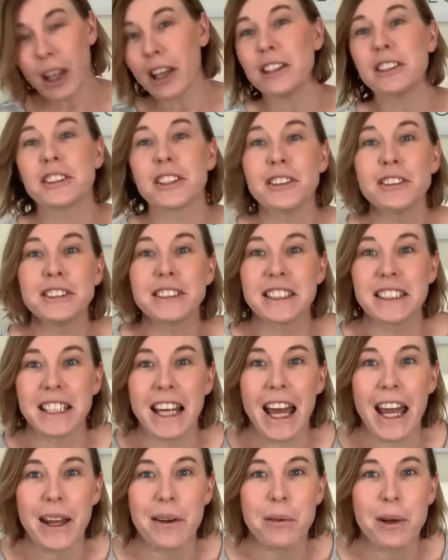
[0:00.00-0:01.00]
So
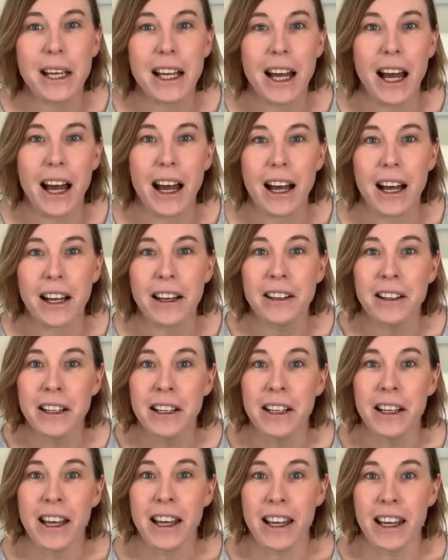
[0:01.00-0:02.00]
today we are
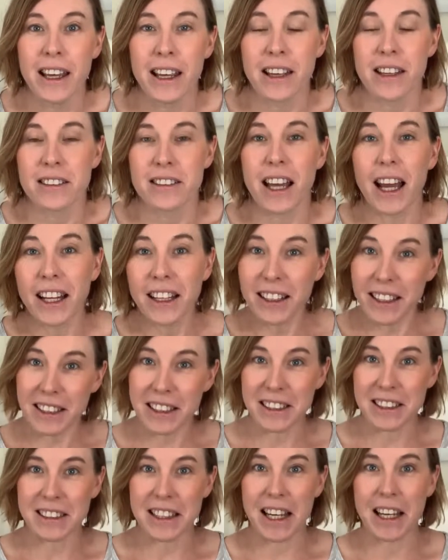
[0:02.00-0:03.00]
tackling
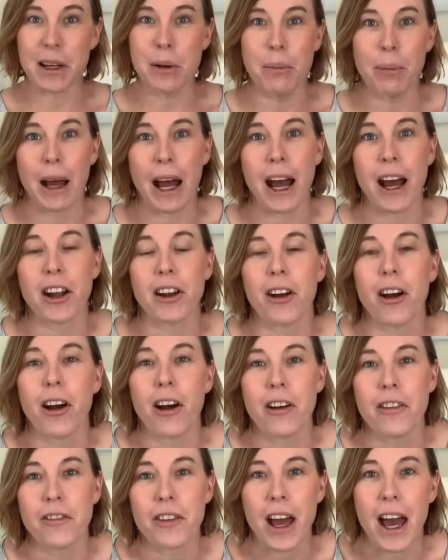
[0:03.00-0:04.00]
the second part
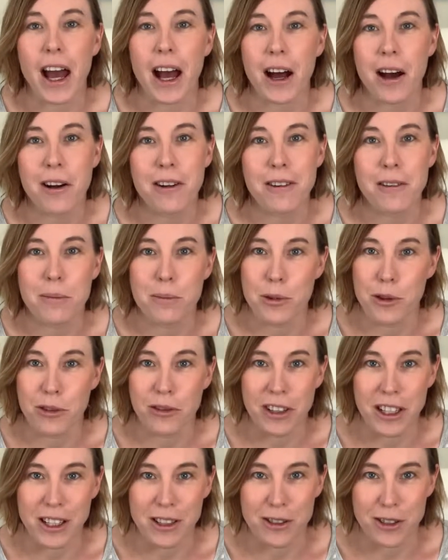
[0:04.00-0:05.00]
of our
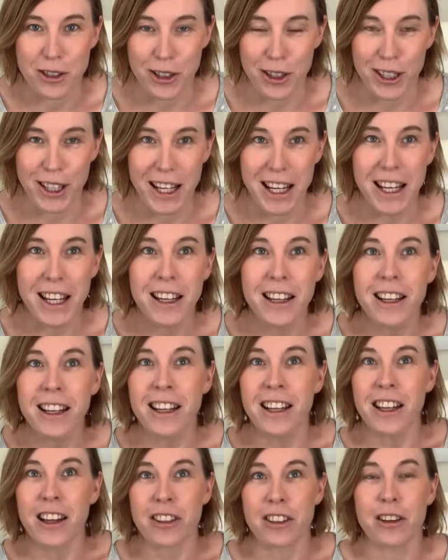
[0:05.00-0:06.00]
moving journey.
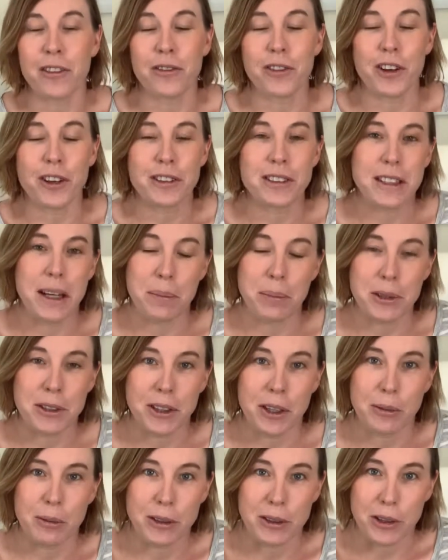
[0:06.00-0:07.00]
The first
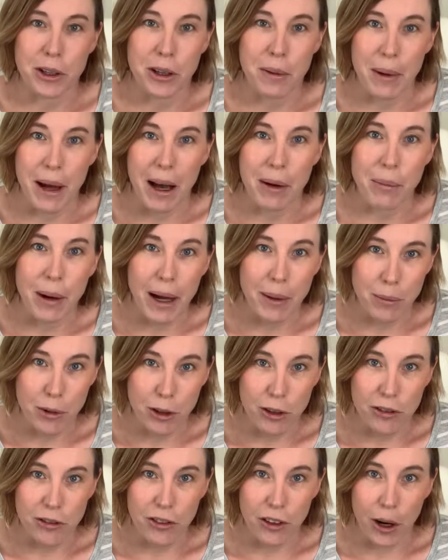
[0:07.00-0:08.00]
episode was all about my
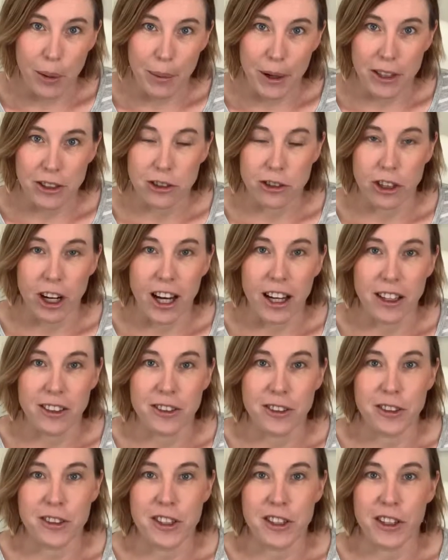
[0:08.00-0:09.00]
move from Australia
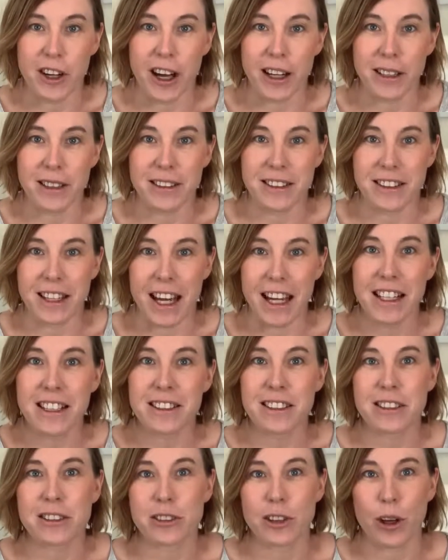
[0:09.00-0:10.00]
to the United
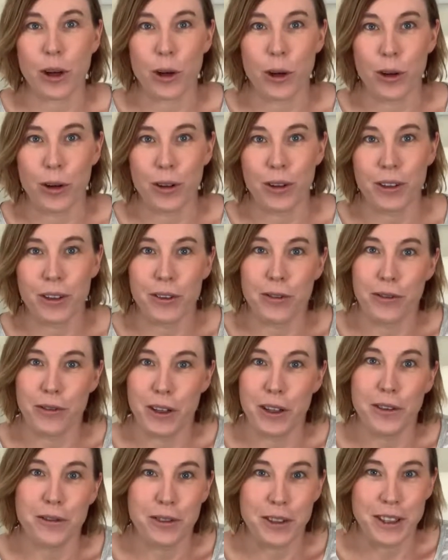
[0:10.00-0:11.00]
States. So
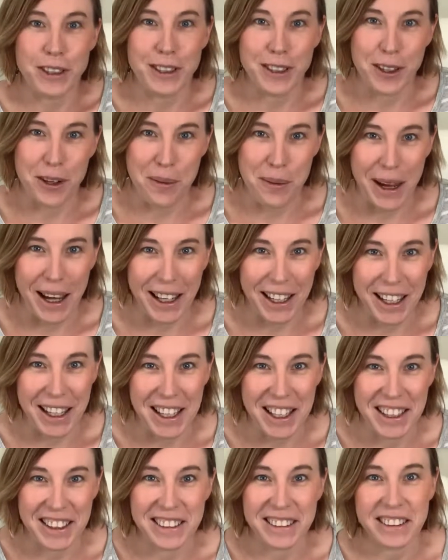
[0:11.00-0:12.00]
feel free to go back
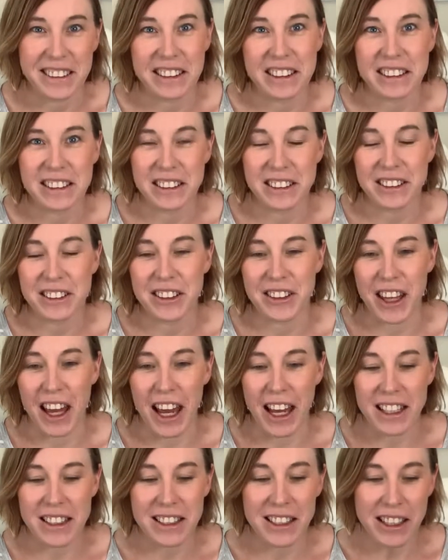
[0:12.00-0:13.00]
and listen to
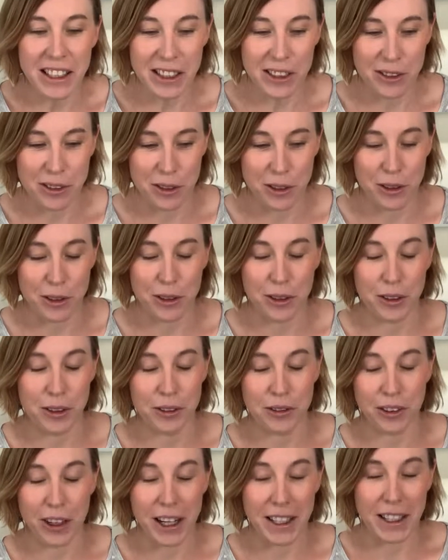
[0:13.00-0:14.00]
that
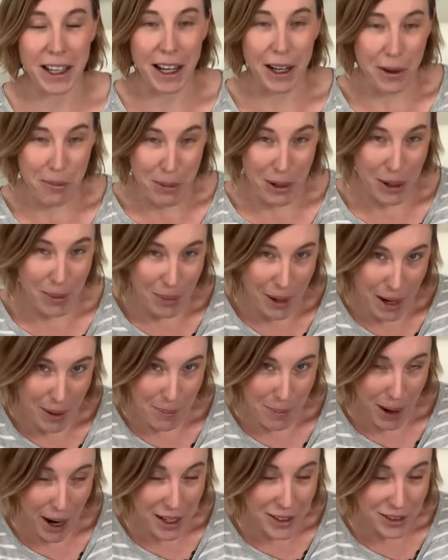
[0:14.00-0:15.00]
to find out a bit
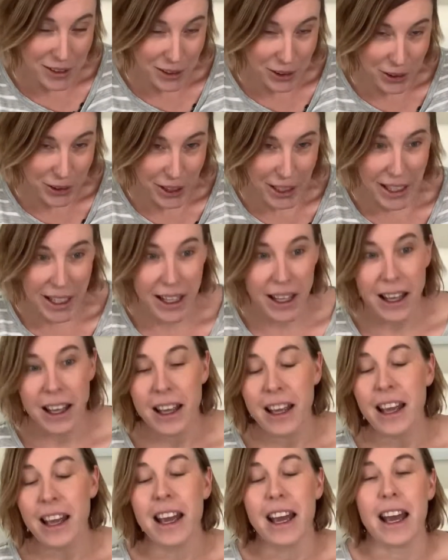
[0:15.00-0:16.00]
about my story
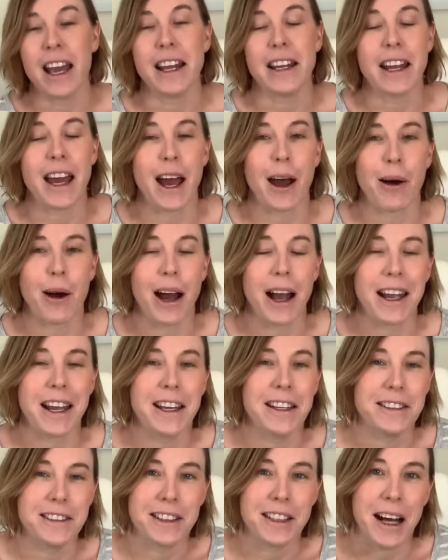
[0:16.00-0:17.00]
and how I
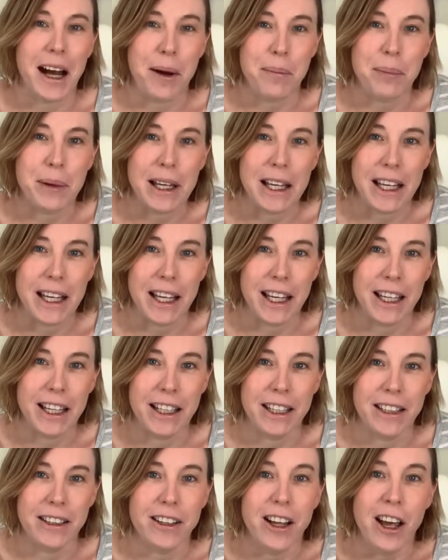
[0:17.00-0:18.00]
ended up
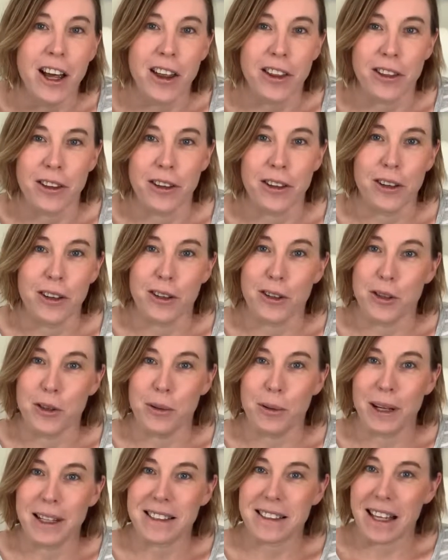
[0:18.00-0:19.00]
in the
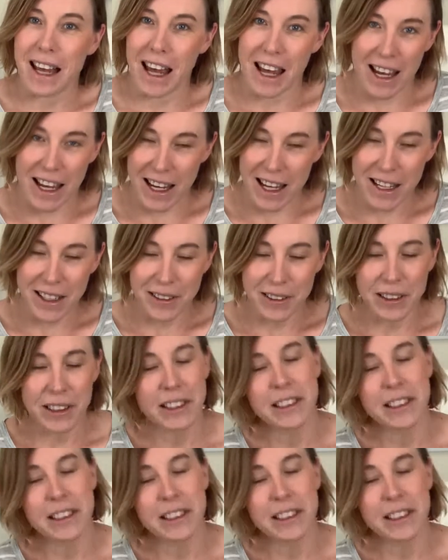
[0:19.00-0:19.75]
USA.